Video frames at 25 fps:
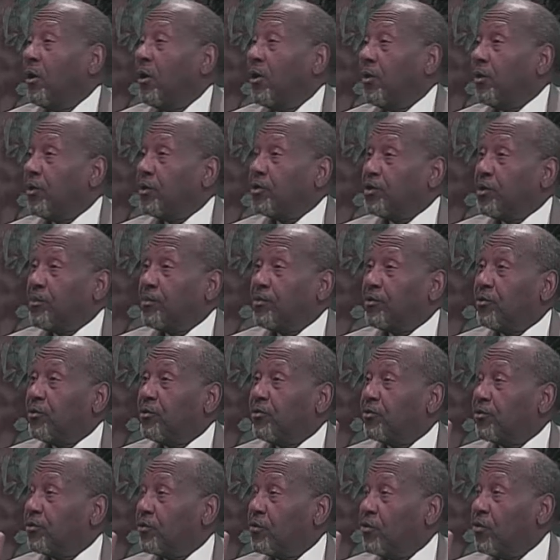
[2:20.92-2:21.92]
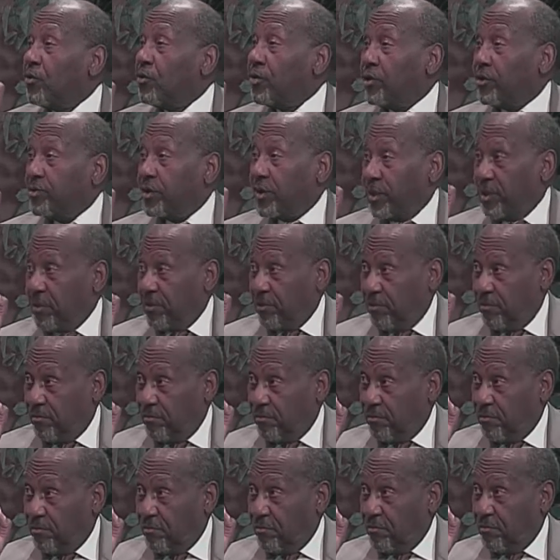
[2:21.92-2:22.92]
On a typical court date,
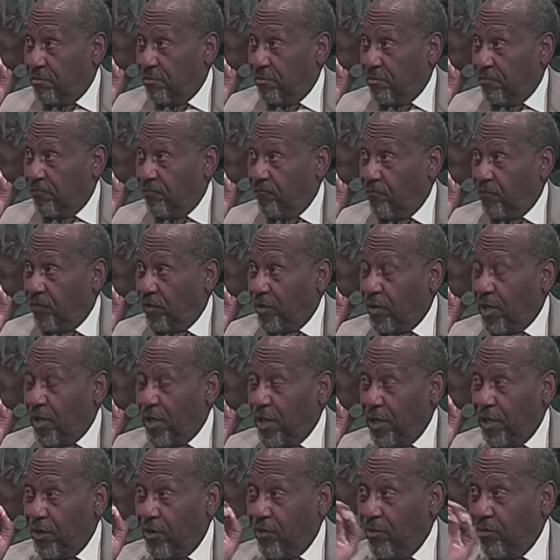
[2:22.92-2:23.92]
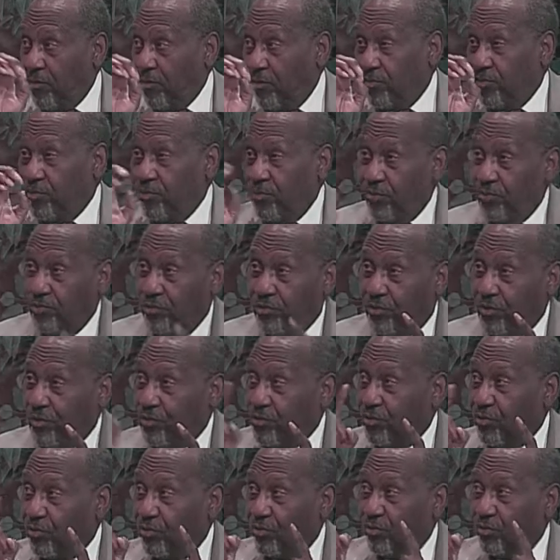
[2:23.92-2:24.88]
mm-hmm. how do the